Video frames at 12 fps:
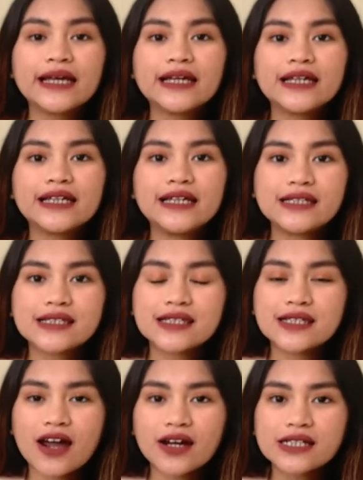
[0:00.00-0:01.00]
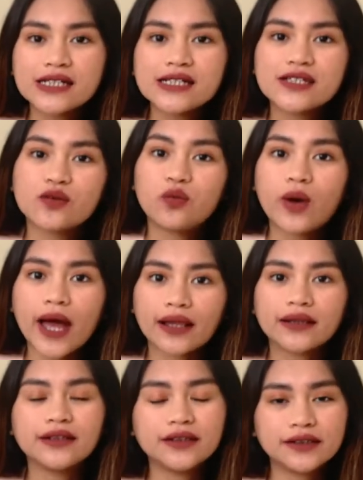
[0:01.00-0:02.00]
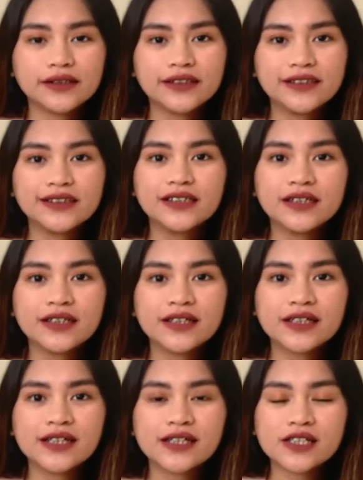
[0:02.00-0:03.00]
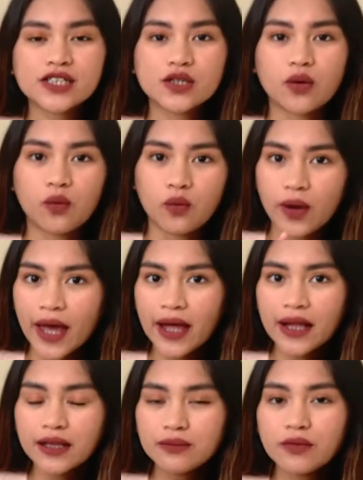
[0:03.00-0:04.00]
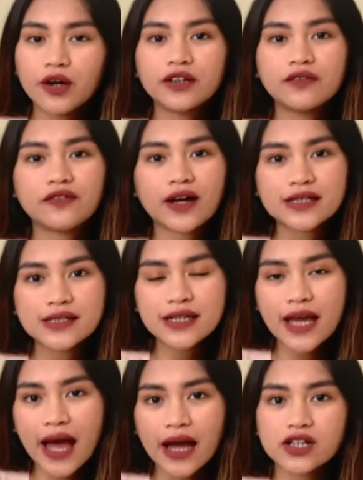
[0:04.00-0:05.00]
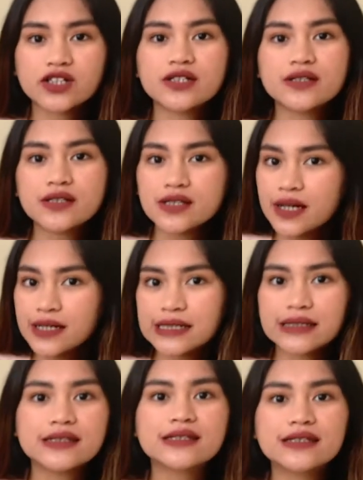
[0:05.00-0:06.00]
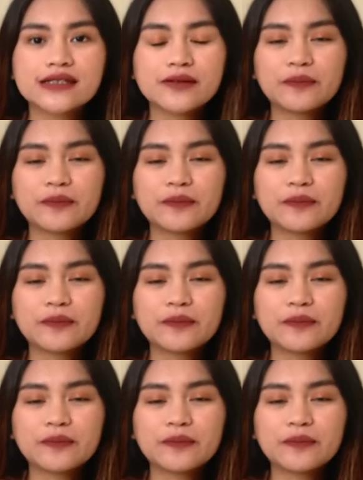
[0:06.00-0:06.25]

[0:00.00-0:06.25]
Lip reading: He studies well. So well modifies the action studies.